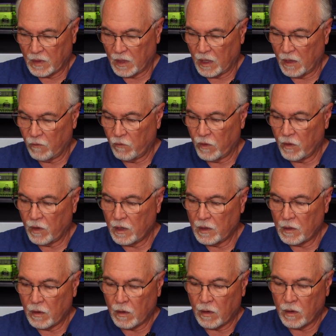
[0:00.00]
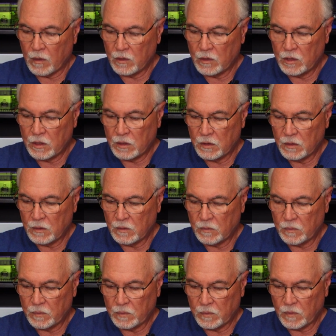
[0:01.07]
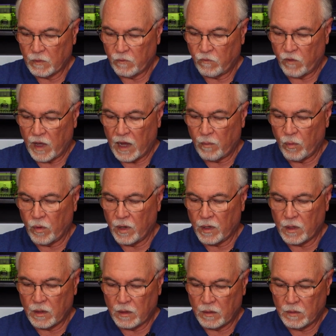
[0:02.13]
a very large fabric,